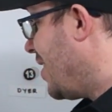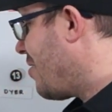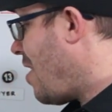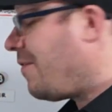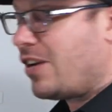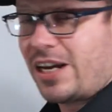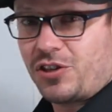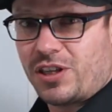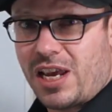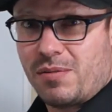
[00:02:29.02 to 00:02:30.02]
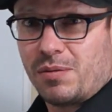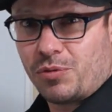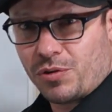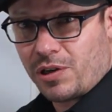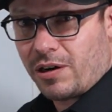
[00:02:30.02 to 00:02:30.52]
Crawford actually came up
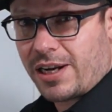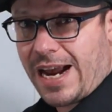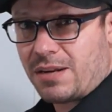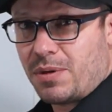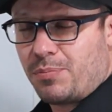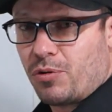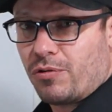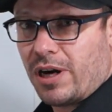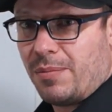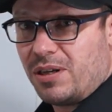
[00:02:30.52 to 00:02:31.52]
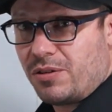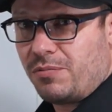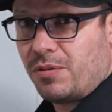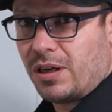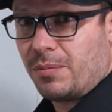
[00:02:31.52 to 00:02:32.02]
through their academy program and
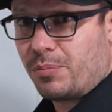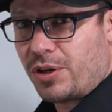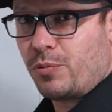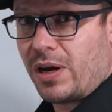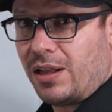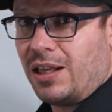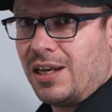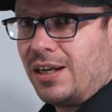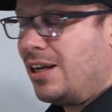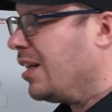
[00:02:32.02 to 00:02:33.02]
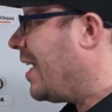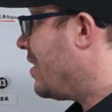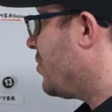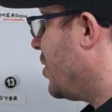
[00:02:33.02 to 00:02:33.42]
did pretty well last